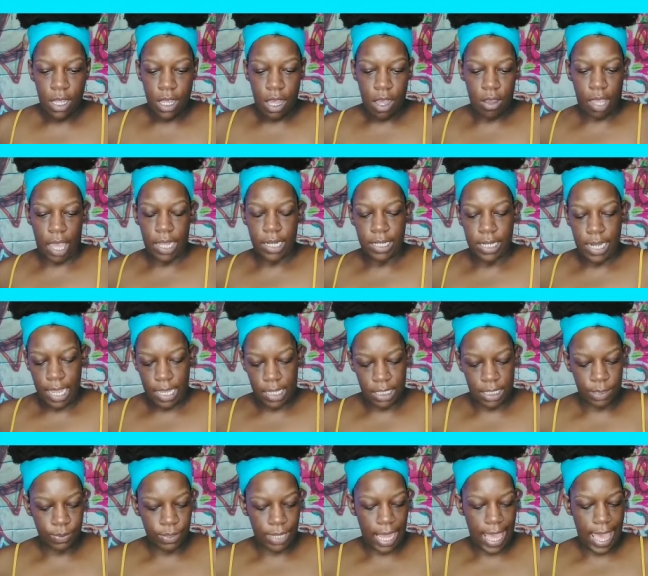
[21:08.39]
Okay,
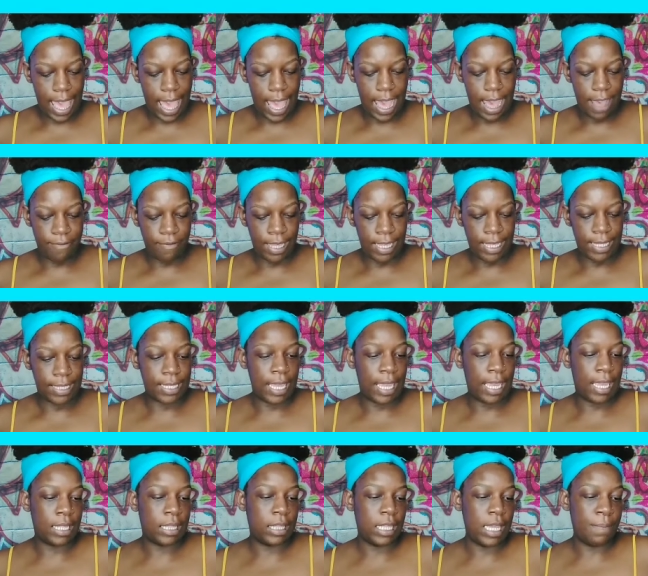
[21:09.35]
next what I have is
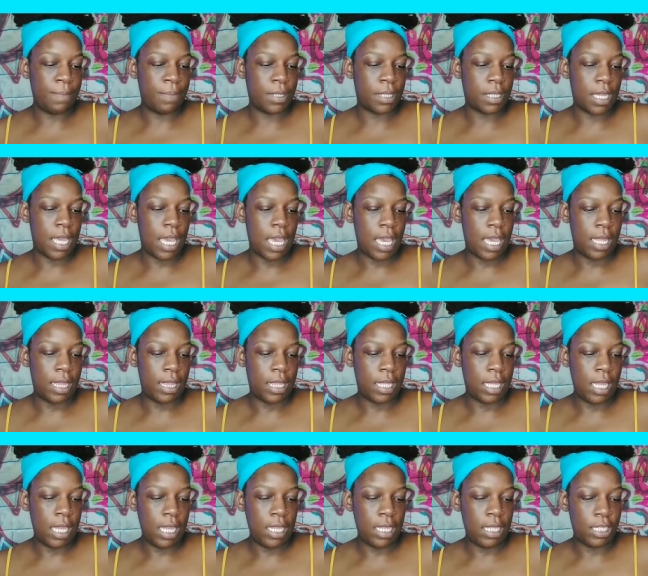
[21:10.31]
Eclipse, and
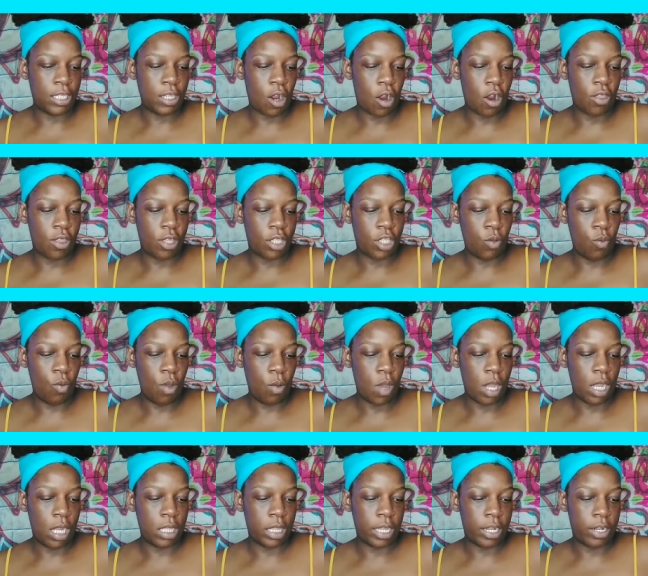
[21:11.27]
these are the
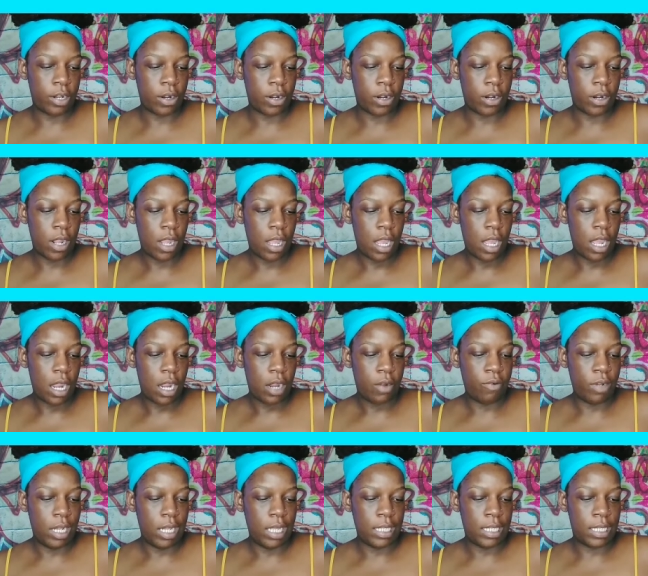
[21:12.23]
2-in-1 glitter
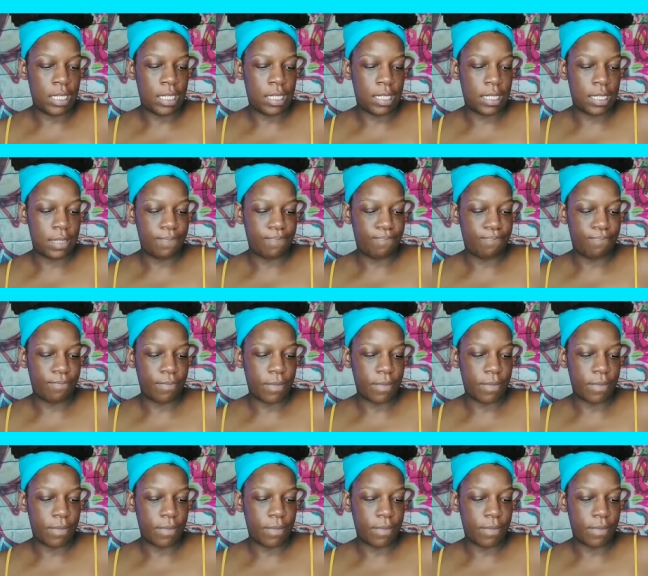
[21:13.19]
release